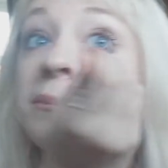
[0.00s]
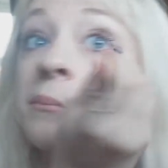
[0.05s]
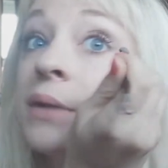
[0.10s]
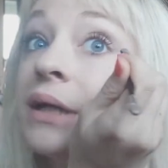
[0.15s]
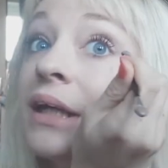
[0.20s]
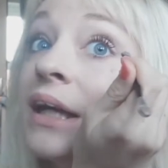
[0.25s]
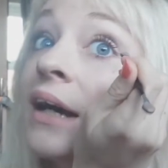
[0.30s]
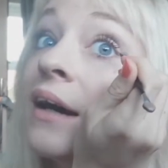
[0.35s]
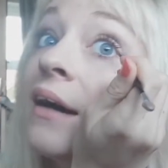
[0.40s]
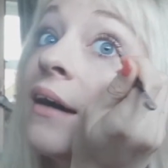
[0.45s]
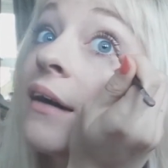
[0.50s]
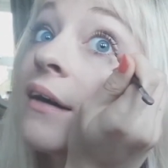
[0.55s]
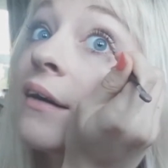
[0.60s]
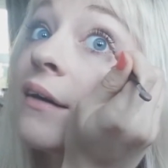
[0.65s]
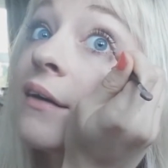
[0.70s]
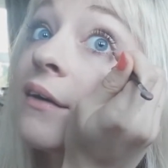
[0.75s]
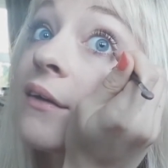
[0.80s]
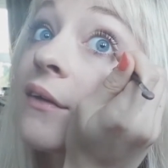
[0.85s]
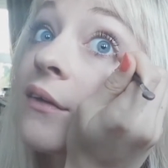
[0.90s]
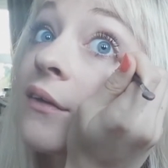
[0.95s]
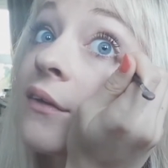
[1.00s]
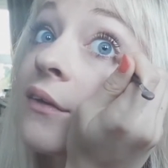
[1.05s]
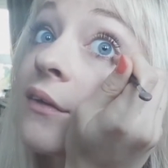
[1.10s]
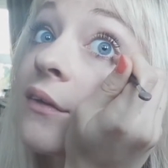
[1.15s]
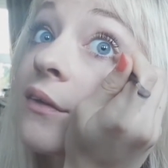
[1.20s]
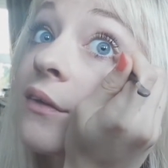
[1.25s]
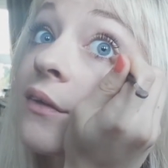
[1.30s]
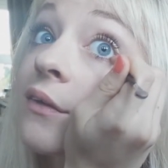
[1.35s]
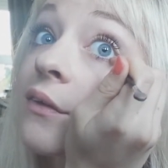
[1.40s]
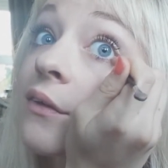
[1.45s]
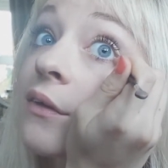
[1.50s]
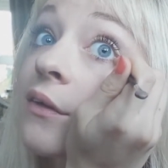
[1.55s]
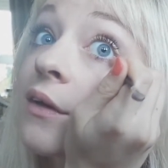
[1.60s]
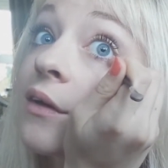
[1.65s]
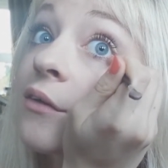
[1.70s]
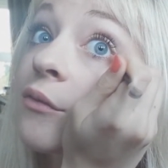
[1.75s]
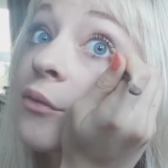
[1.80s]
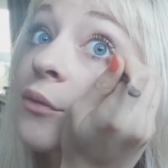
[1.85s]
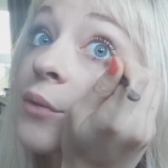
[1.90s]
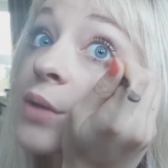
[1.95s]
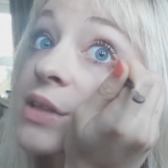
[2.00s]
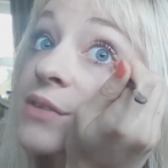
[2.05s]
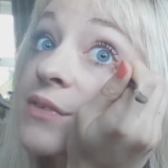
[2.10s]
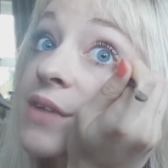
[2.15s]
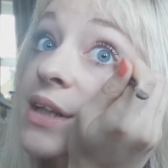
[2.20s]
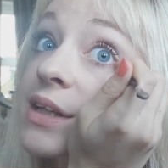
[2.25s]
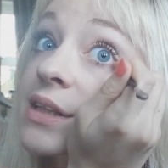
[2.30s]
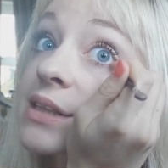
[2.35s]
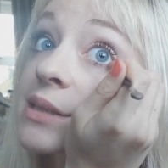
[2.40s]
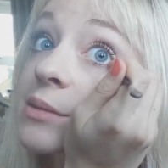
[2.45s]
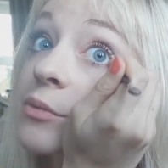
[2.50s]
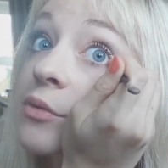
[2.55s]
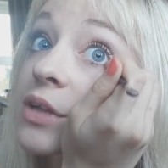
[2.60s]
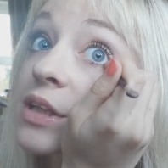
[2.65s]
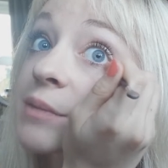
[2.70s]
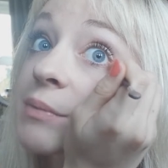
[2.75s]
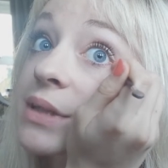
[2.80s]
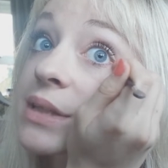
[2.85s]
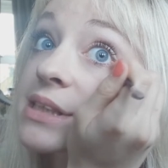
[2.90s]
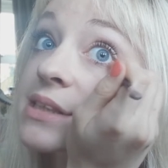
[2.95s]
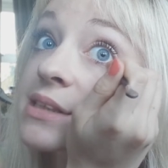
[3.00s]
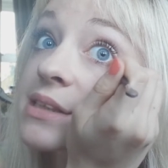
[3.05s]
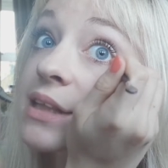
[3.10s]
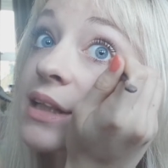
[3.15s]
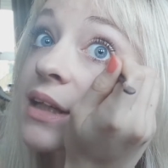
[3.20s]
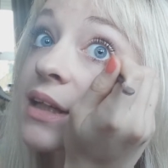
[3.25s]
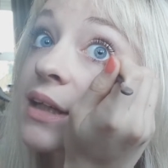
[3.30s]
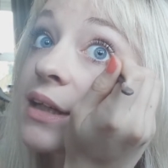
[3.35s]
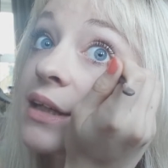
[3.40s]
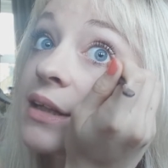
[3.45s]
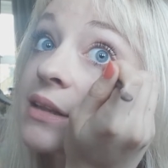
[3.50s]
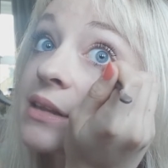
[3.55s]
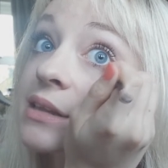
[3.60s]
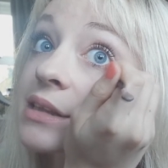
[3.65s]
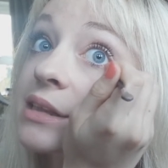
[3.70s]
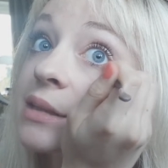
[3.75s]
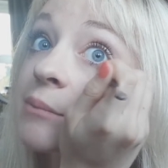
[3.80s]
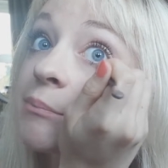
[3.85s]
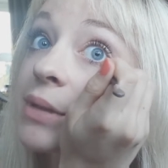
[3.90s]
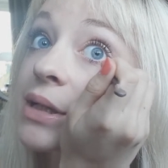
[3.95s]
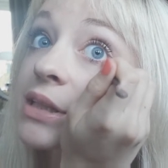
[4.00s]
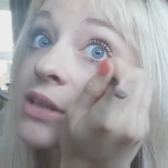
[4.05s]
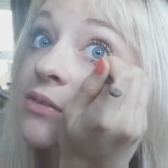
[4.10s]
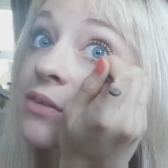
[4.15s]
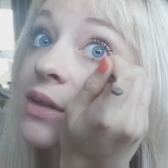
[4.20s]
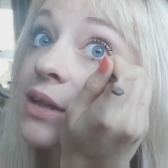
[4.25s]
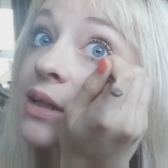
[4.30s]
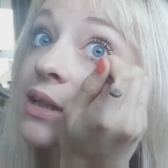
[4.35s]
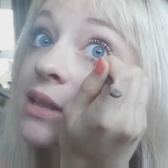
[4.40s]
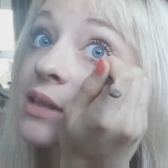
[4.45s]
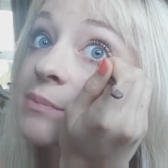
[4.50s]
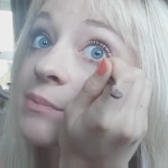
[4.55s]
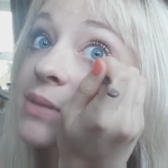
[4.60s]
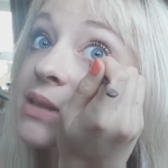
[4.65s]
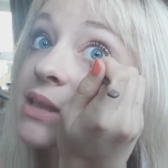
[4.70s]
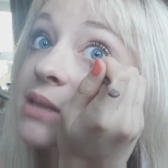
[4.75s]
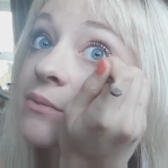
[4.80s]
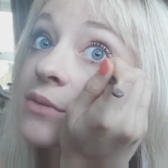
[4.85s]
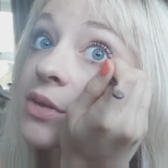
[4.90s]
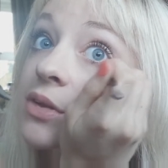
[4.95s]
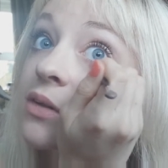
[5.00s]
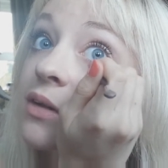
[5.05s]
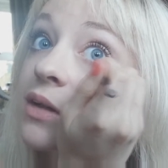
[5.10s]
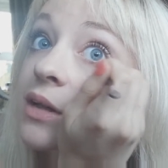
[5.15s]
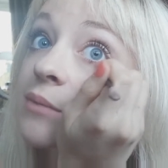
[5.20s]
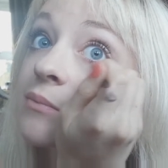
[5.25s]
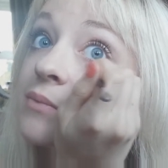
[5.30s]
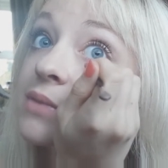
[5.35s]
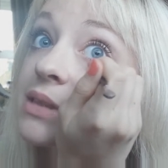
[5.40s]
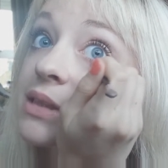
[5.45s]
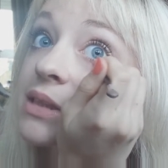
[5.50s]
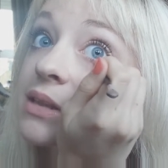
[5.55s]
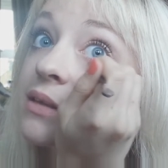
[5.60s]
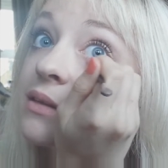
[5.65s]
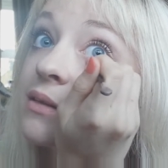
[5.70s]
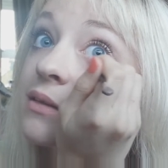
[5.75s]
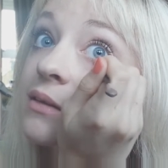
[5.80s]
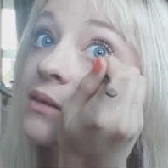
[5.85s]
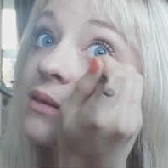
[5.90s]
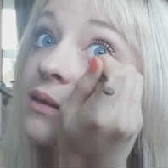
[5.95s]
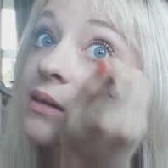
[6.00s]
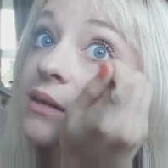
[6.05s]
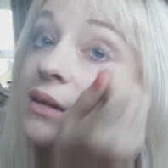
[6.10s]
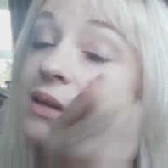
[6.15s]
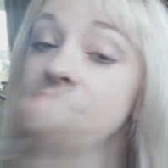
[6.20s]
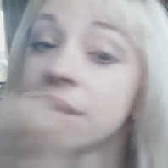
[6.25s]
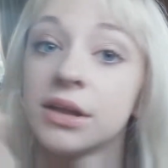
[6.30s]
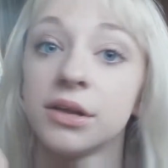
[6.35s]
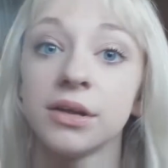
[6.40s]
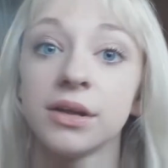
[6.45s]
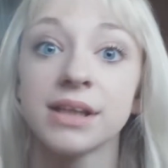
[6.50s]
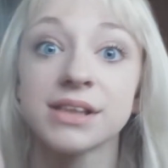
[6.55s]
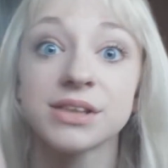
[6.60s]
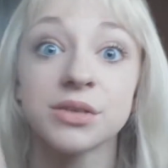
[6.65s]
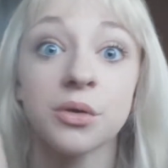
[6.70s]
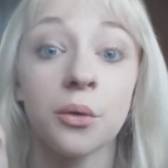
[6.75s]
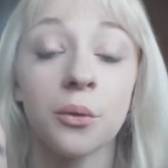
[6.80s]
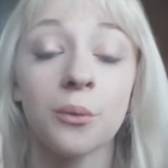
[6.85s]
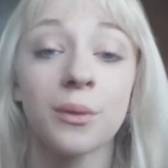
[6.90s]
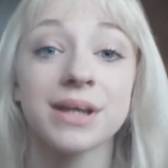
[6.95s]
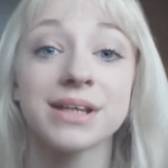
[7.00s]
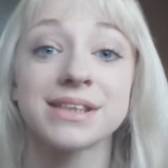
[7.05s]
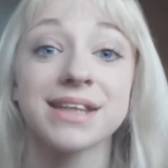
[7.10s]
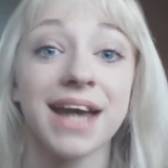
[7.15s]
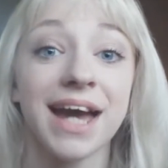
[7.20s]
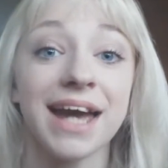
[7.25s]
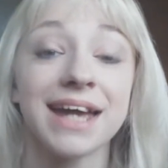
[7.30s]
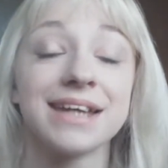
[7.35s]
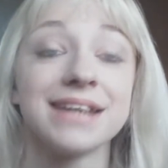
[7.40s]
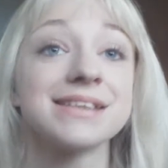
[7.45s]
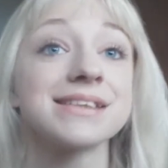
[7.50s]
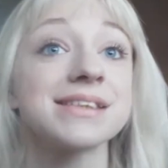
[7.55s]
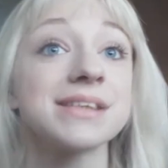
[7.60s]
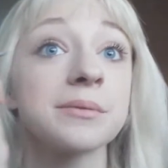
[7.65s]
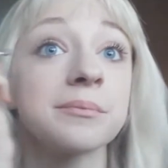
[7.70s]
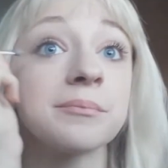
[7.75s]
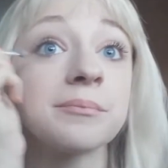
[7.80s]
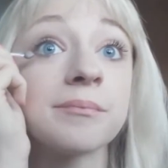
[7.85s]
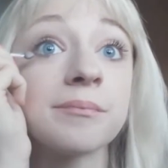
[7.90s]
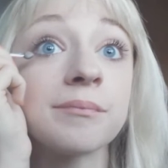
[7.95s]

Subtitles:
But yeah, everyone always thinks the more expensive something is, the better it is, but sometimes it's not always the case.